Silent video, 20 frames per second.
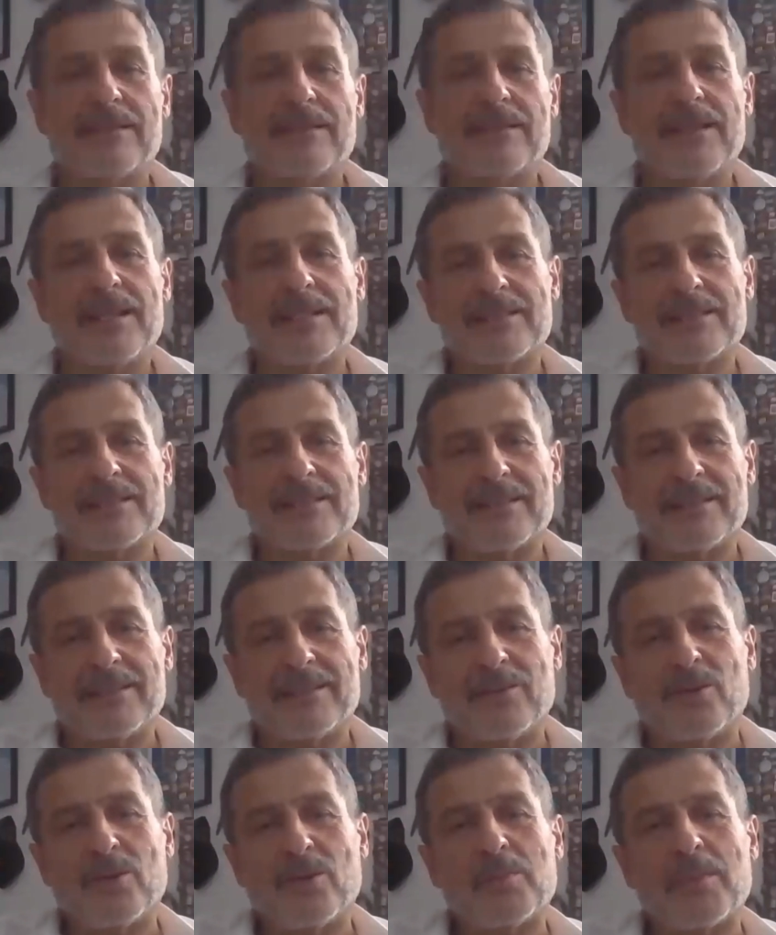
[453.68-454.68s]
Yes,
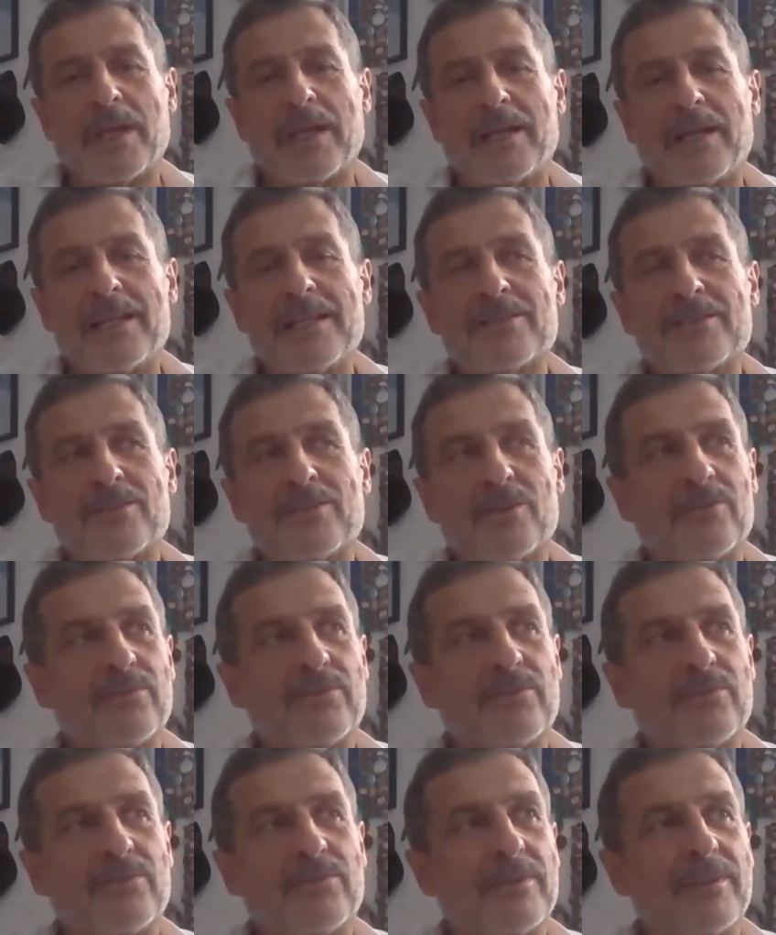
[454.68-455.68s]
all my list
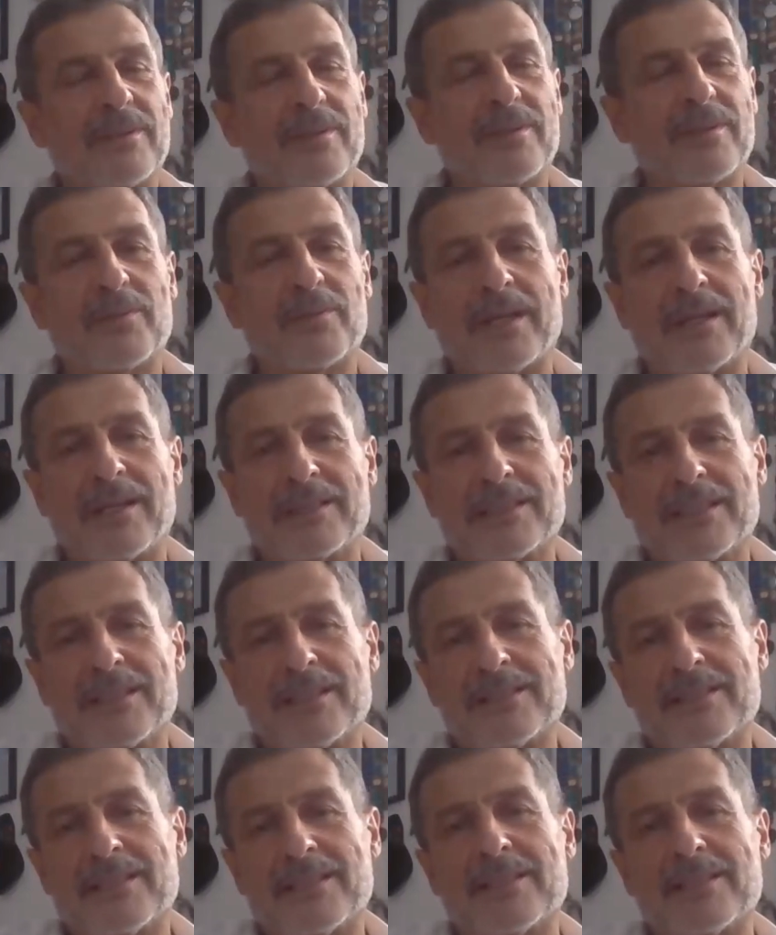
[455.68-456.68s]
of my
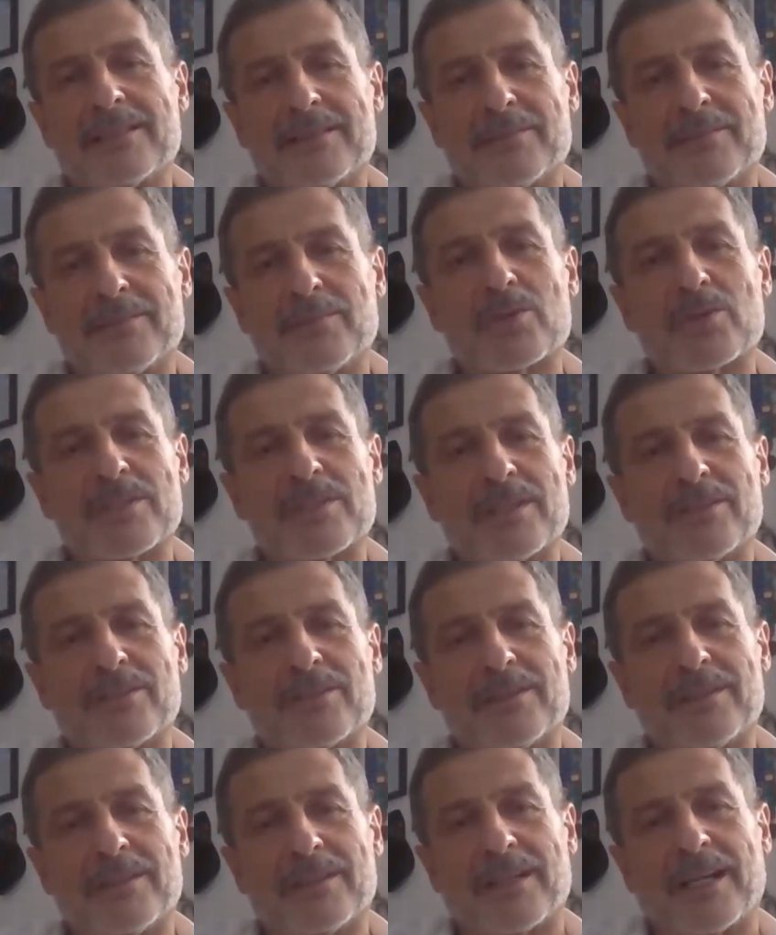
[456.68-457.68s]
ascents, it's more
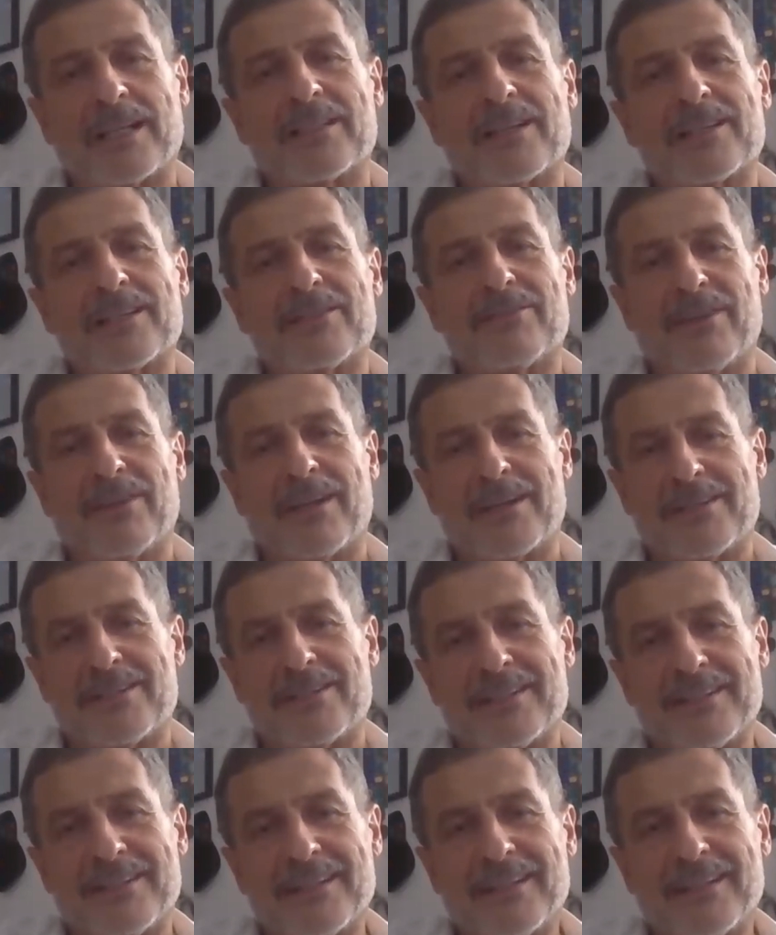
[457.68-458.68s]
than
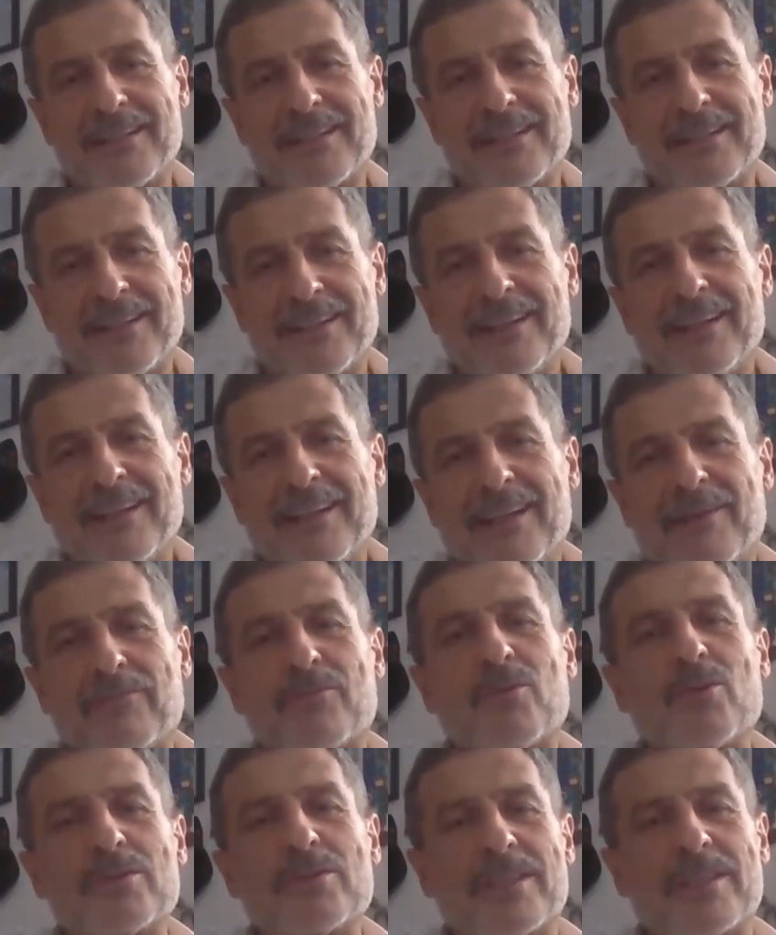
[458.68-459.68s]
120.
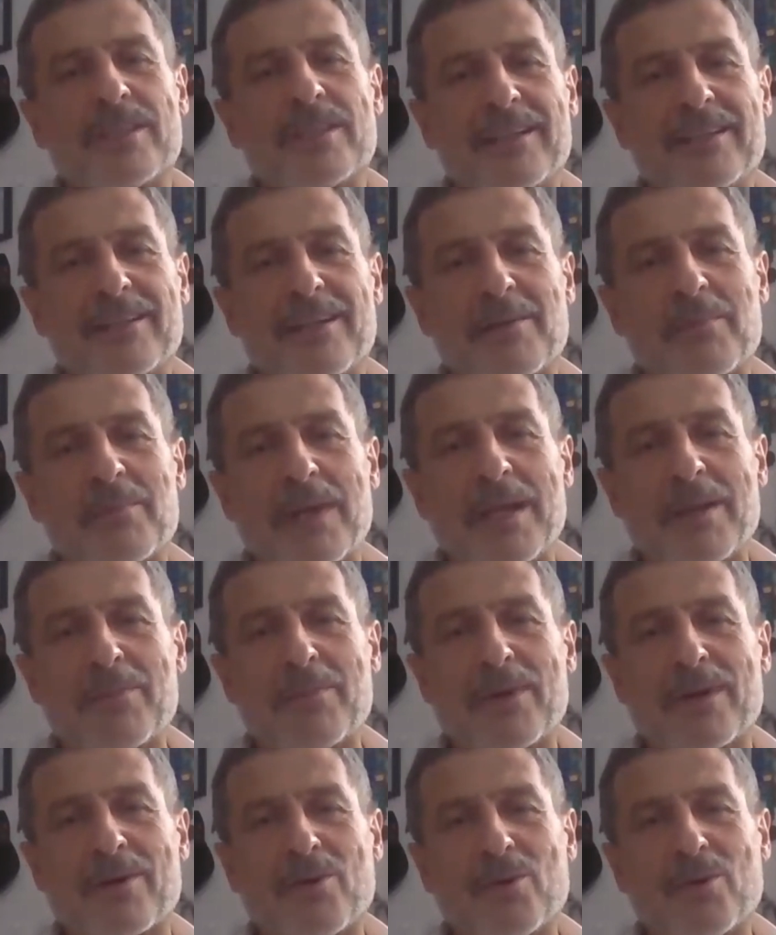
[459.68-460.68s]
Of course, I
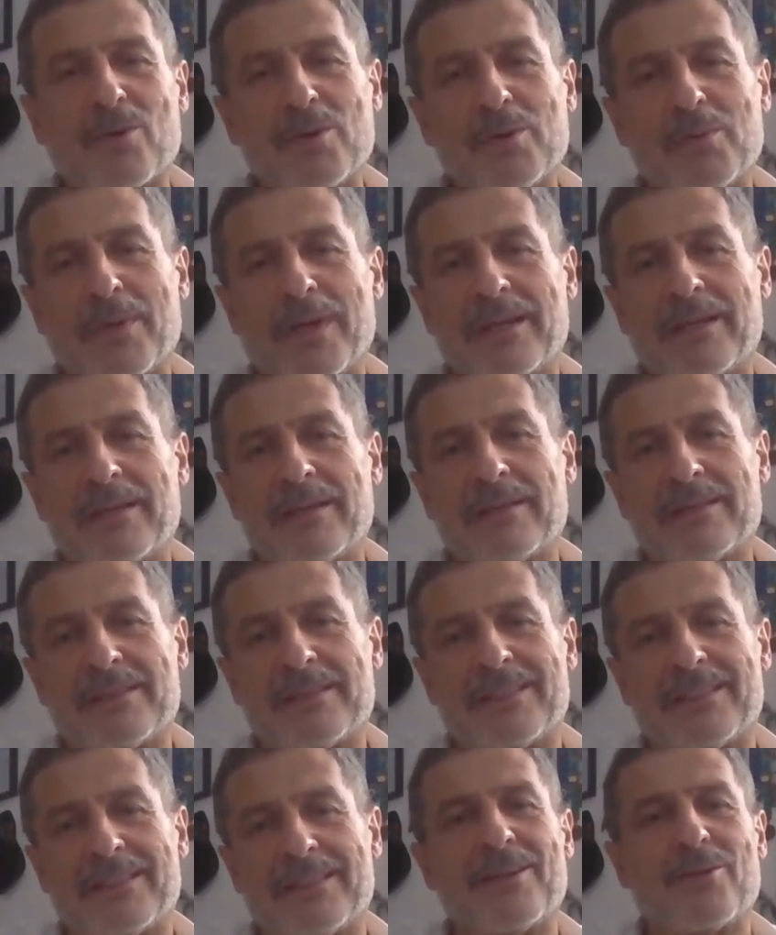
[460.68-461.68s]
remember all
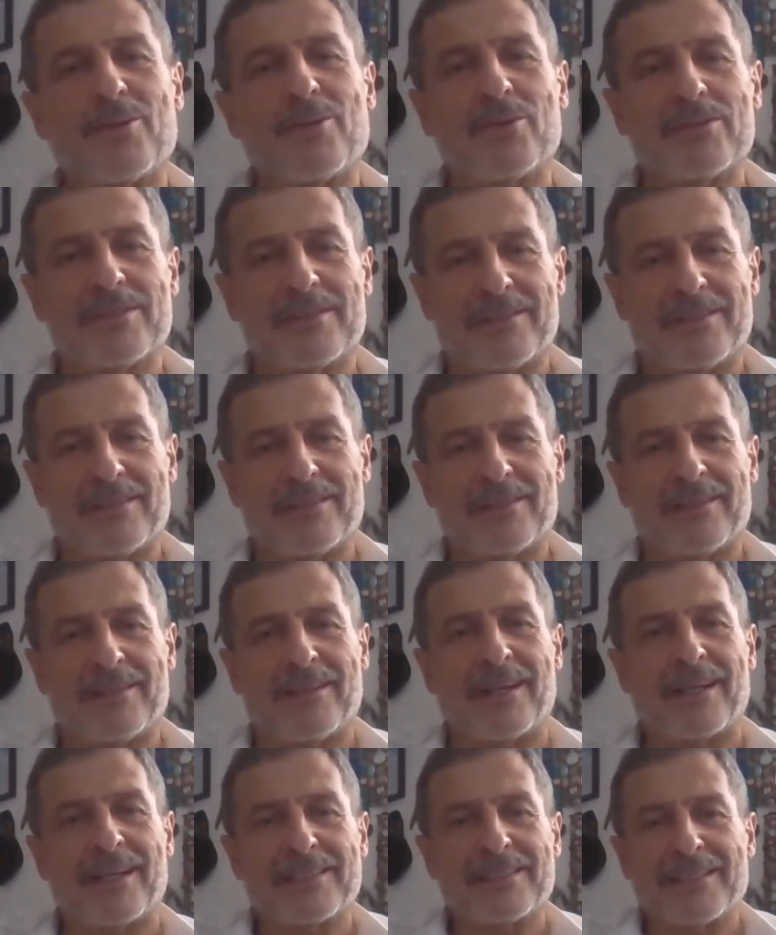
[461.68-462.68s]
my serious
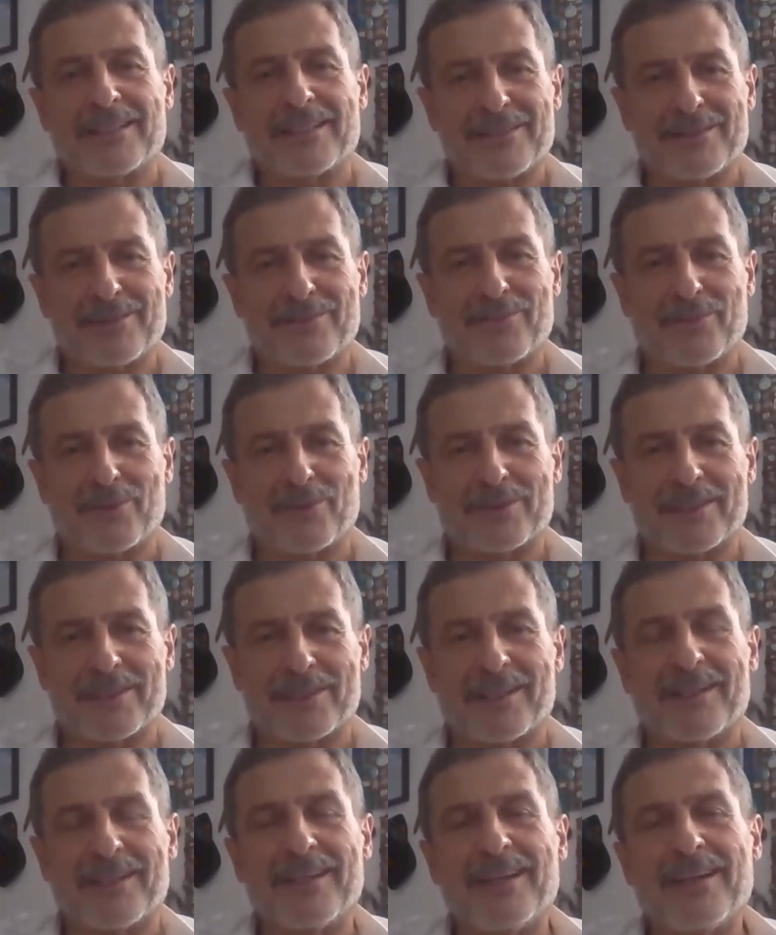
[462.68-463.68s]
ascents for
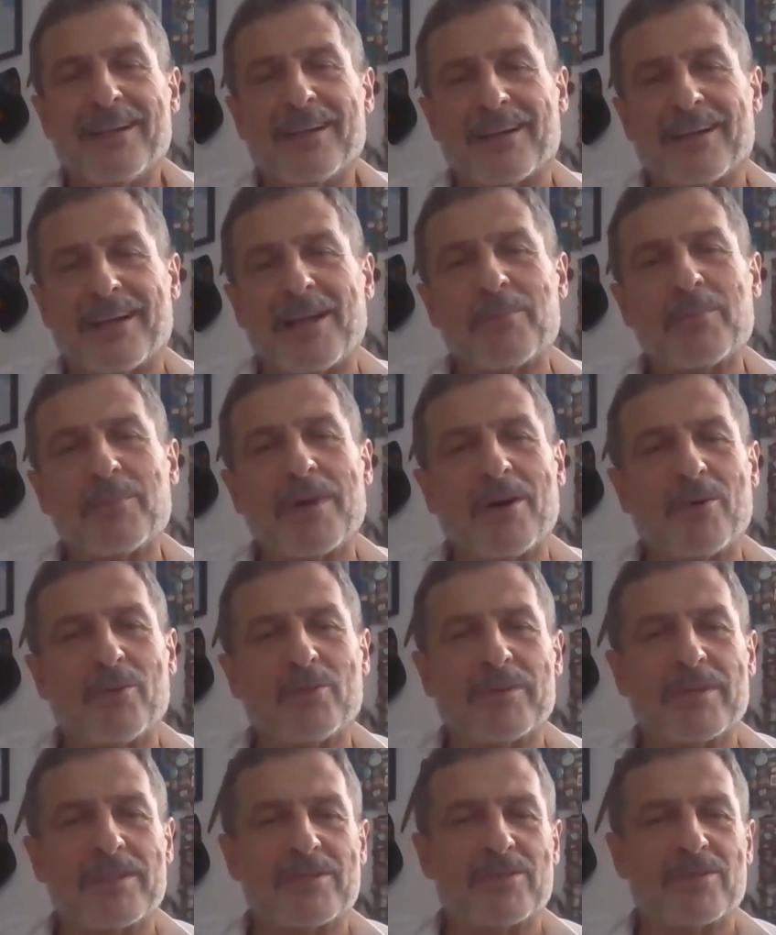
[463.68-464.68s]
the high
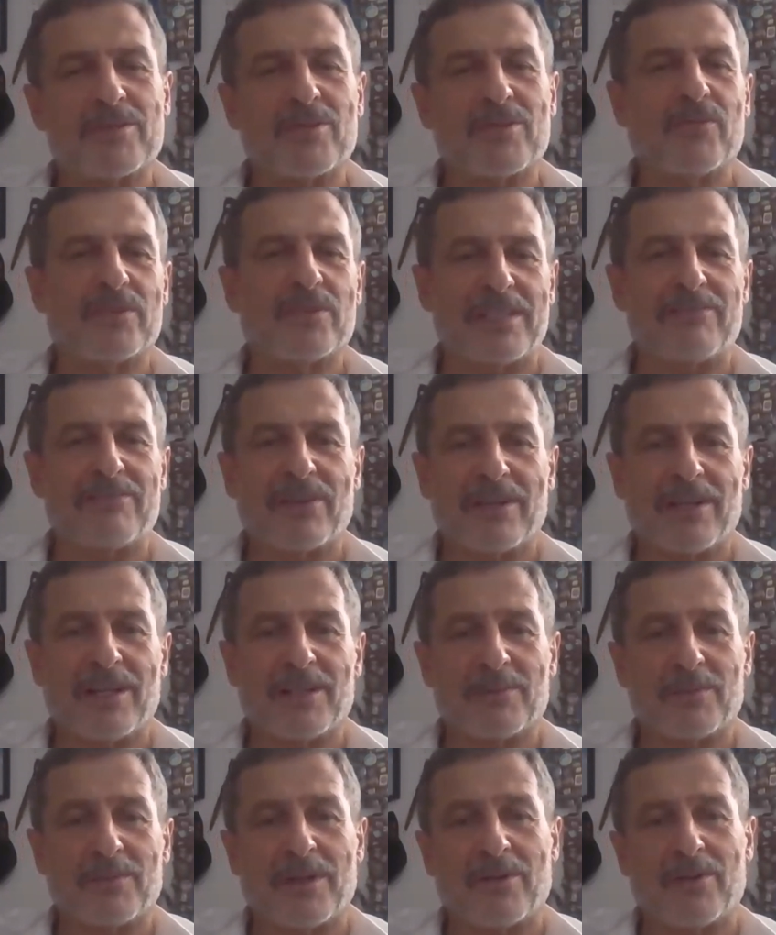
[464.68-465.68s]
mountains, so for
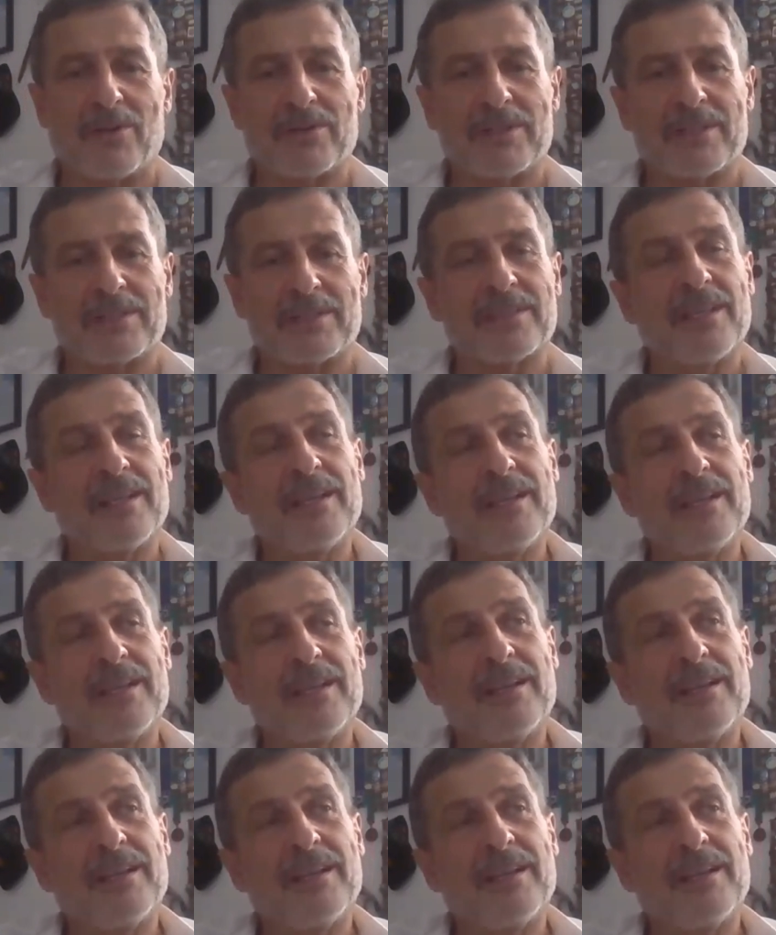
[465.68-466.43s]
difficult mountains.